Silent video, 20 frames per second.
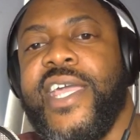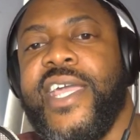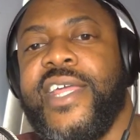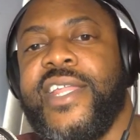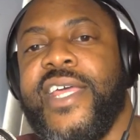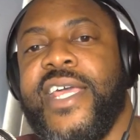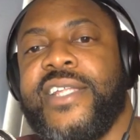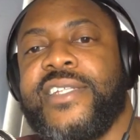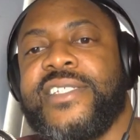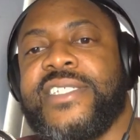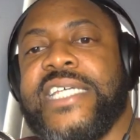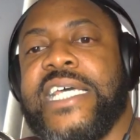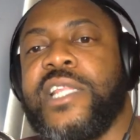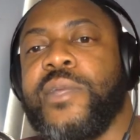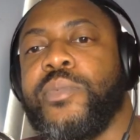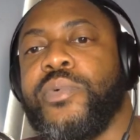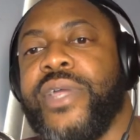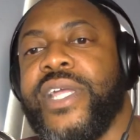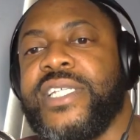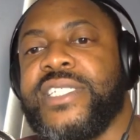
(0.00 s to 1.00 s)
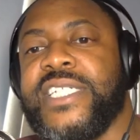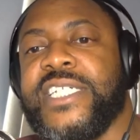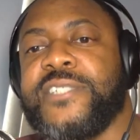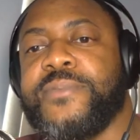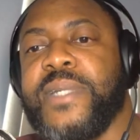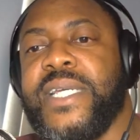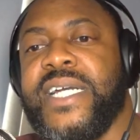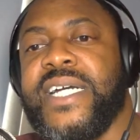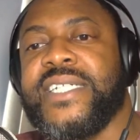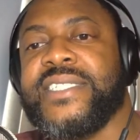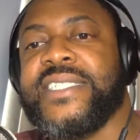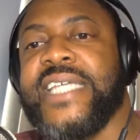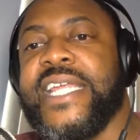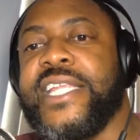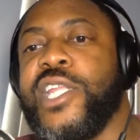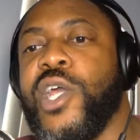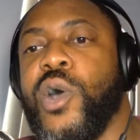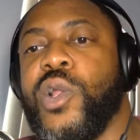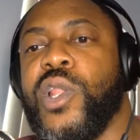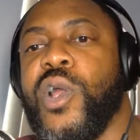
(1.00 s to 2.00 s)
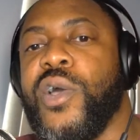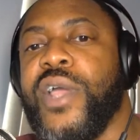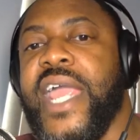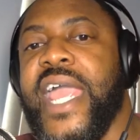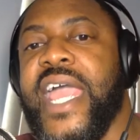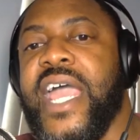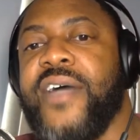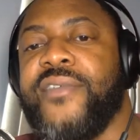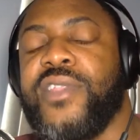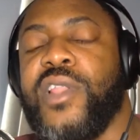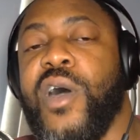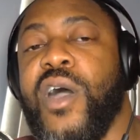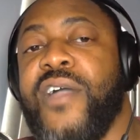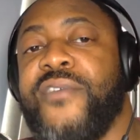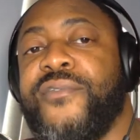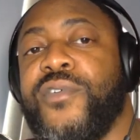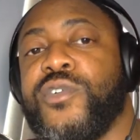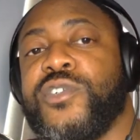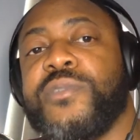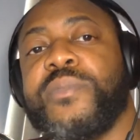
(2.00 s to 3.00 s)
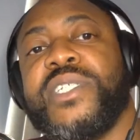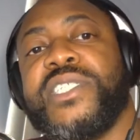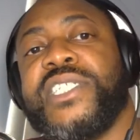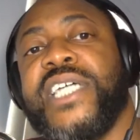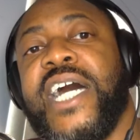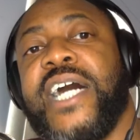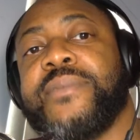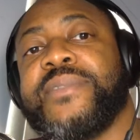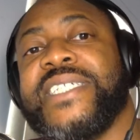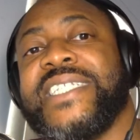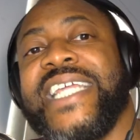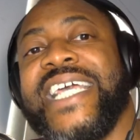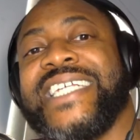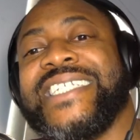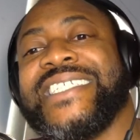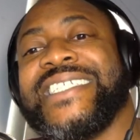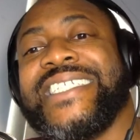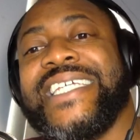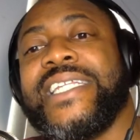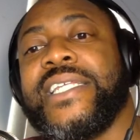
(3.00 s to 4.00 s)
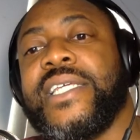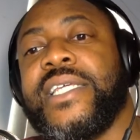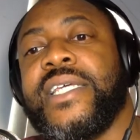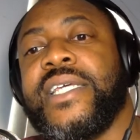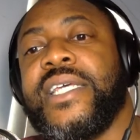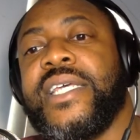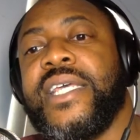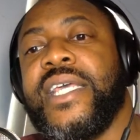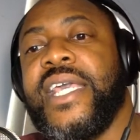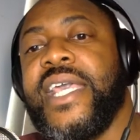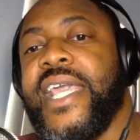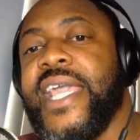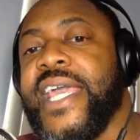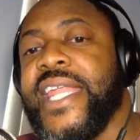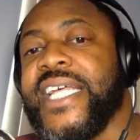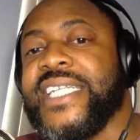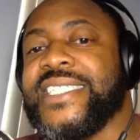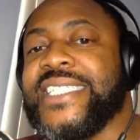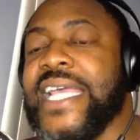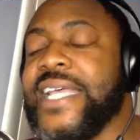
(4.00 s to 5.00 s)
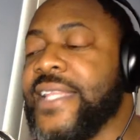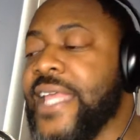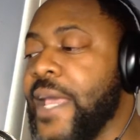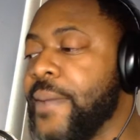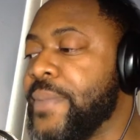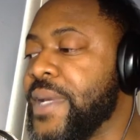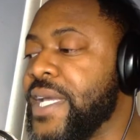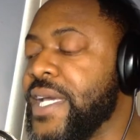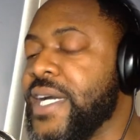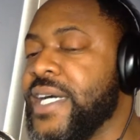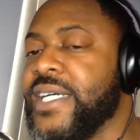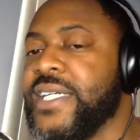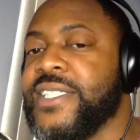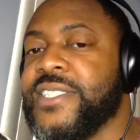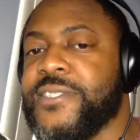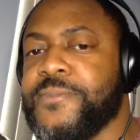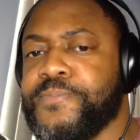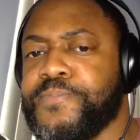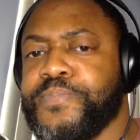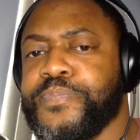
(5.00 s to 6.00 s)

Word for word: and, and celebrate just because they no longer have law enforcement jobs in that city. And I say that because